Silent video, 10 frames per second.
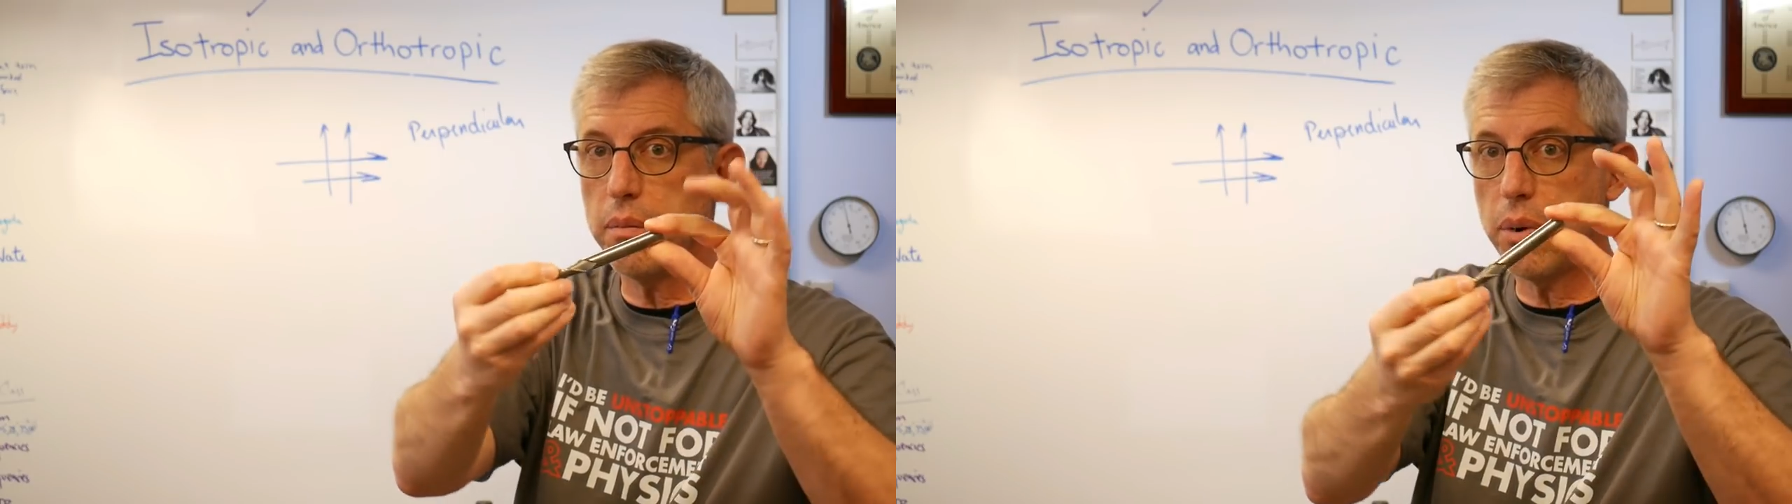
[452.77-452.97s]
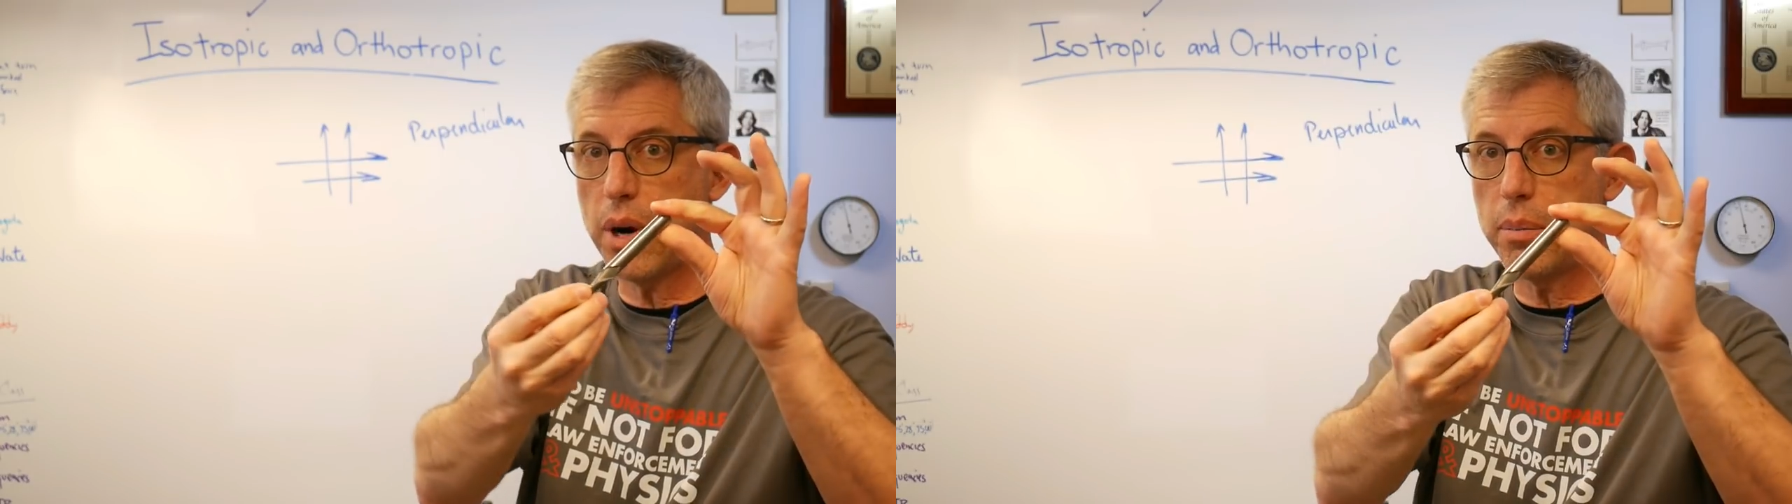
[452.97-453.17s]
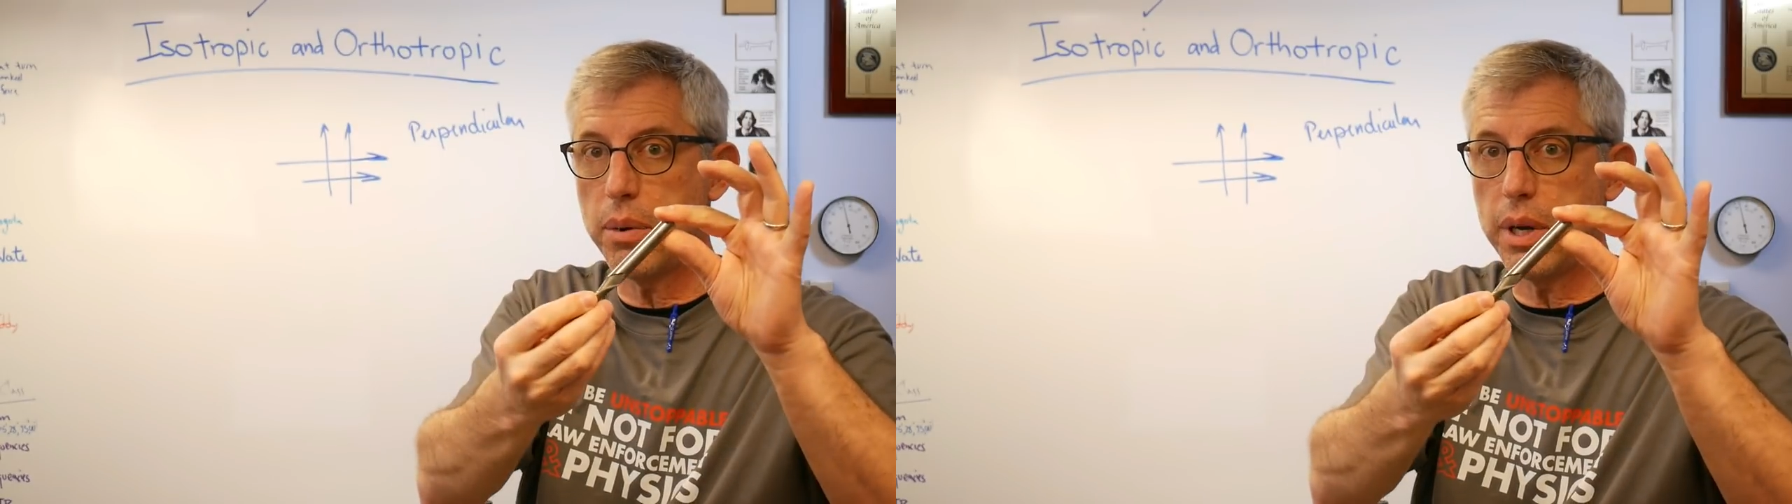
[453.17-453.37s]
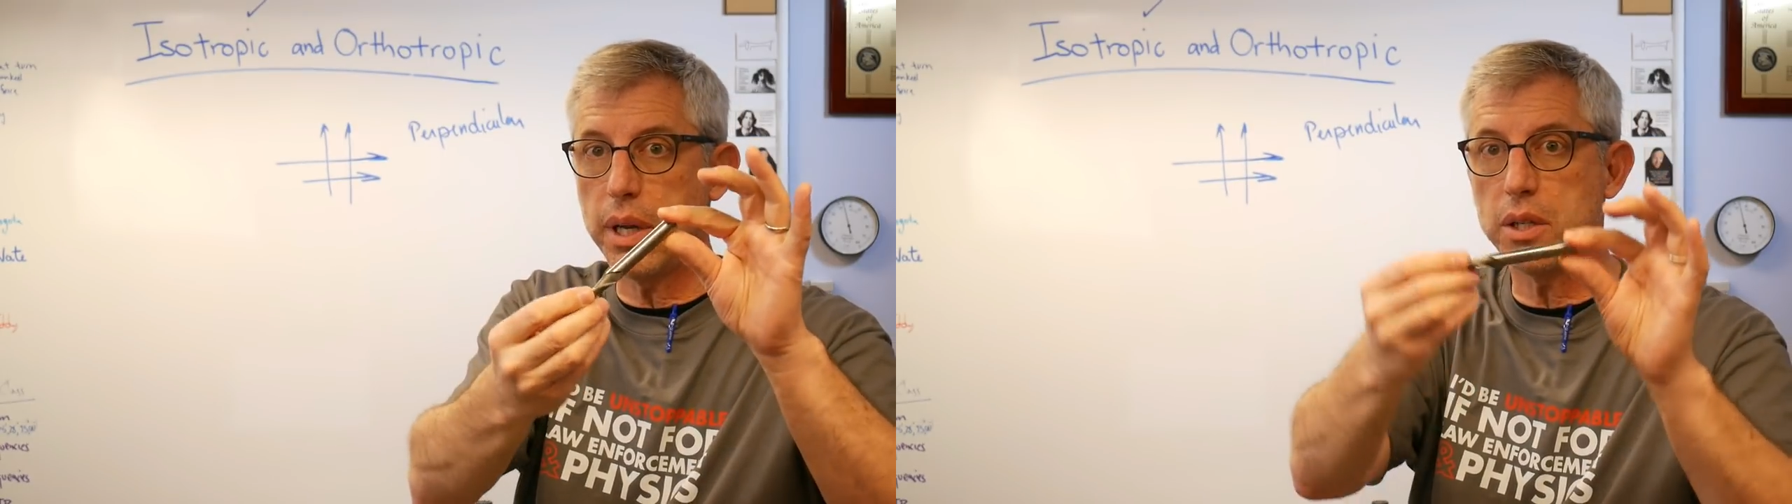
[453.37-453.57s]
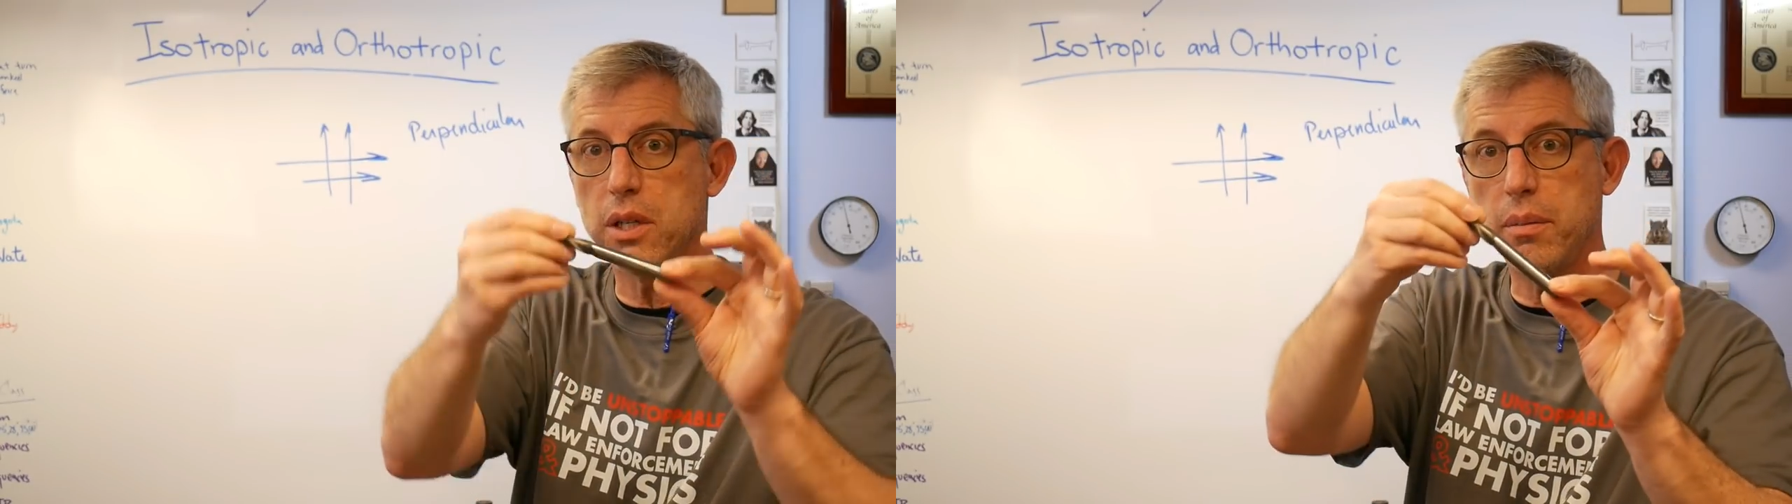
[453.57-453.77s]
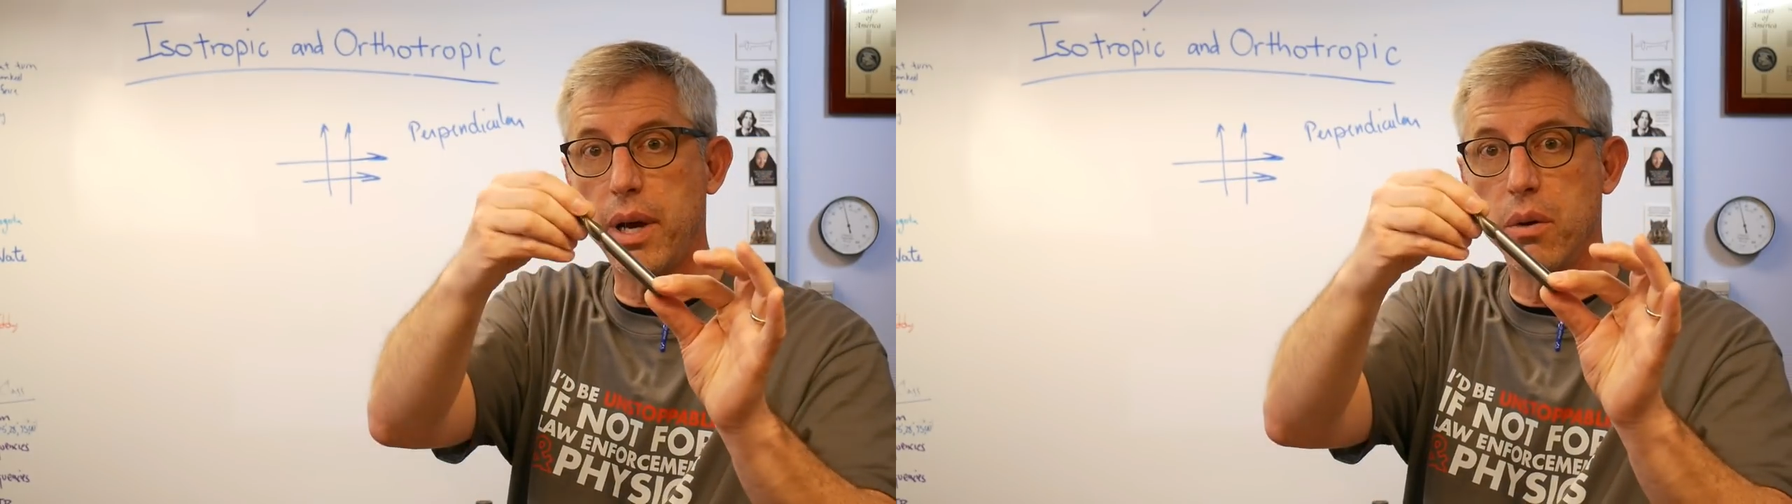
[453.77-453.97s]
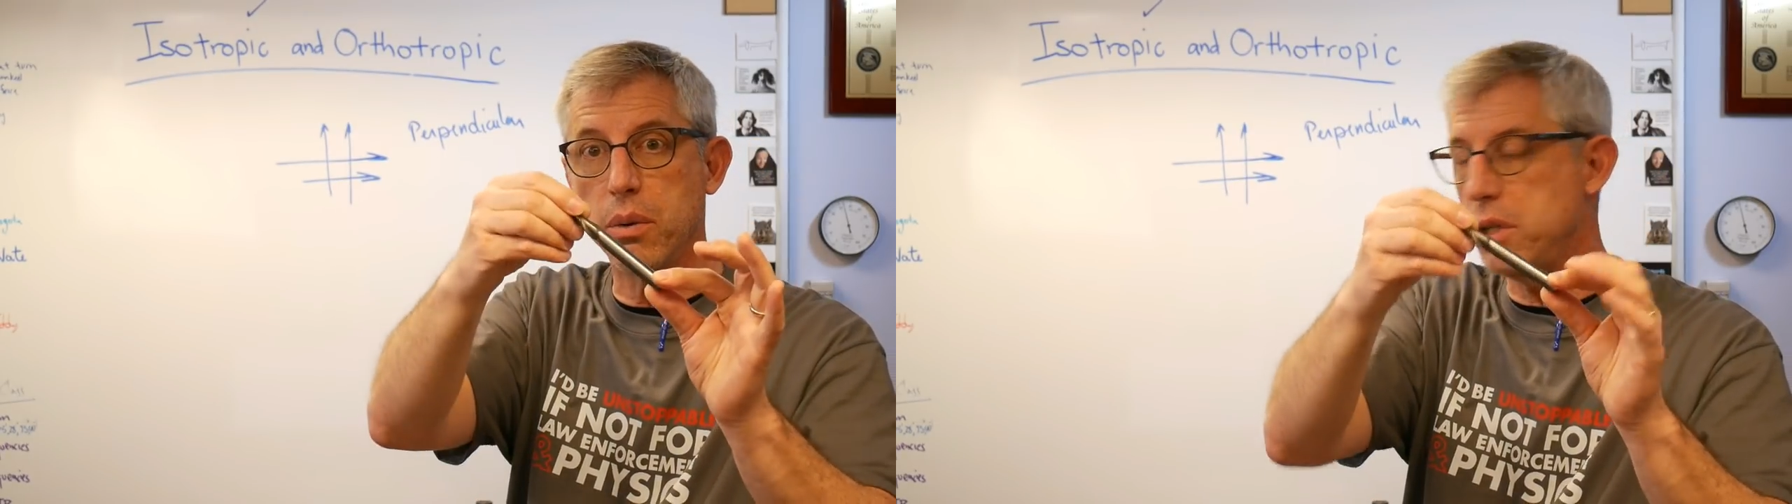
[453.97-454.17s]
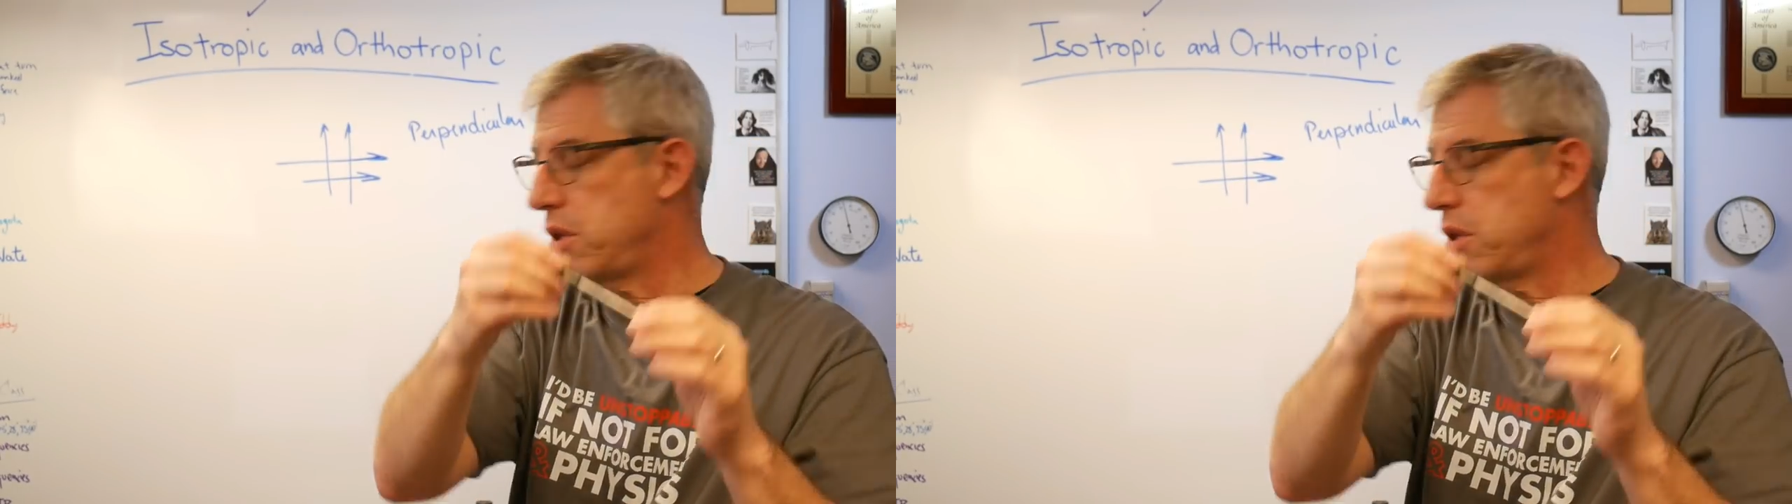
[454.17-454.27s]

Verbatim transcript: properties no matter which